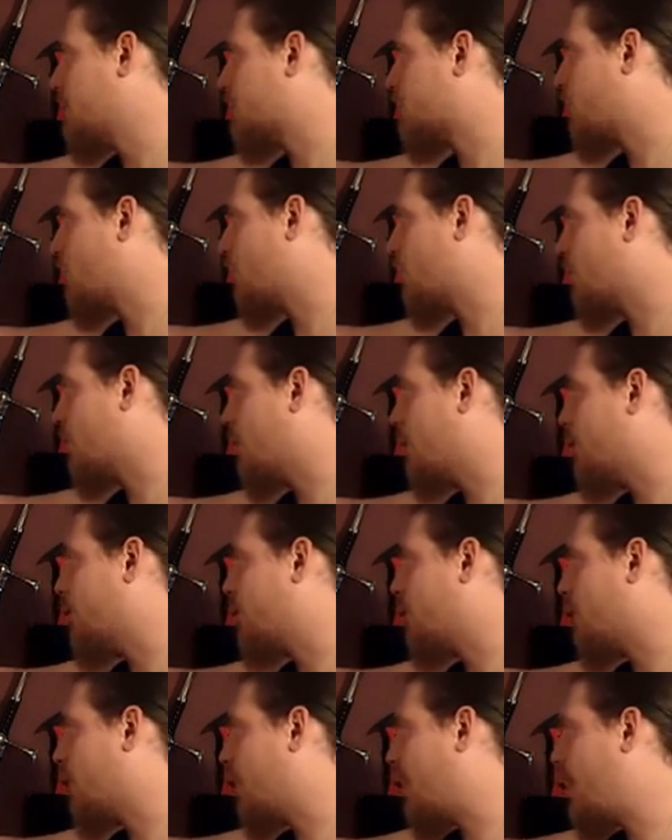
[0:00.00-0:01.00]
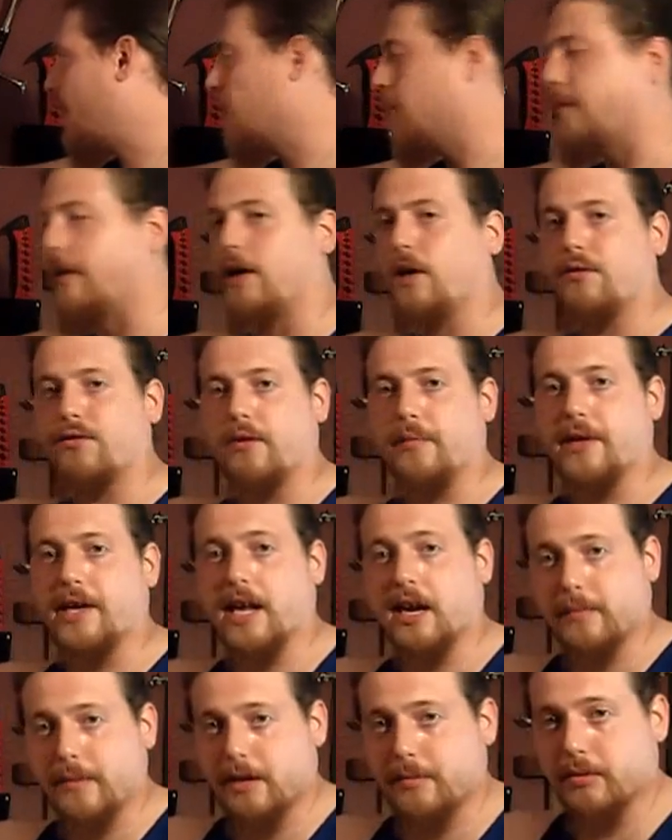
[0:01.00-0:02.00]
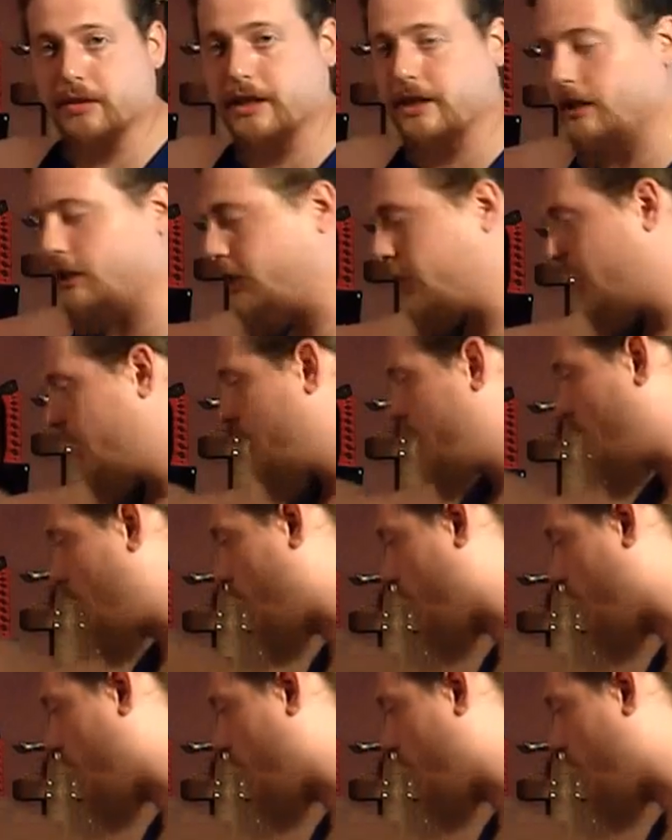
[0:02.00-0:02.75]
sword of Halabel from the anime Bleach,